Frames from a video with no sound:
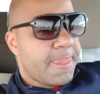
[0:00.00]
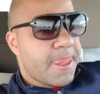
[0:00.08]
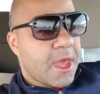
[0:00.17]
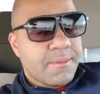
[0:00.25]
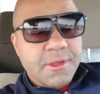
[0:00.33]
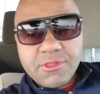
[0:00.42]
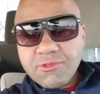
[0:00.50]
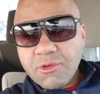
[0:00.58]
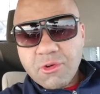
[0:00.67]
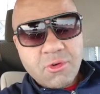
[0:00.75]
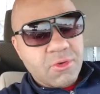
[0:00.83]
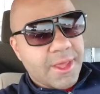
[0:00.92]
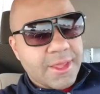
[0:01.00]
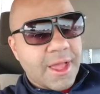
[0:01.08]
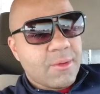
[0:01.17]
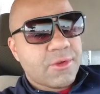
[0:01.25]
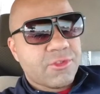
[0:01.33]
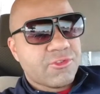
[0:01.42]
I've been through a whole, like, I
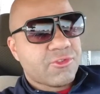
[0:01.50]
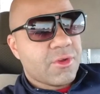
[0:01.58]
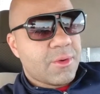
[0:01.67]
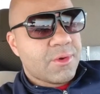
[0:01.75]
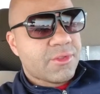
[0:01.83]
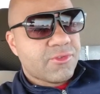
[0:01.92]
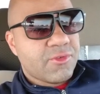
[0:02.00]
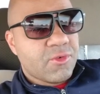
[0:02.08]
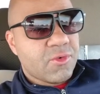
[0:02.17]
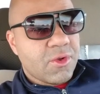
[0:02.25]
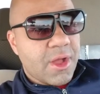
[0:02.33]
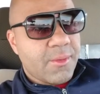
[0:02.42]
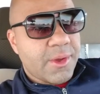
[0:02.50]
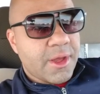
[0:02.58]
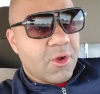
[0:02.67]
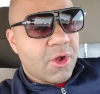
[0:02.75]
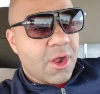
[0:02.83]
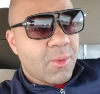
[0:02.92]
went
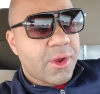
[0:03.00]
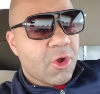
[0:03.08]
a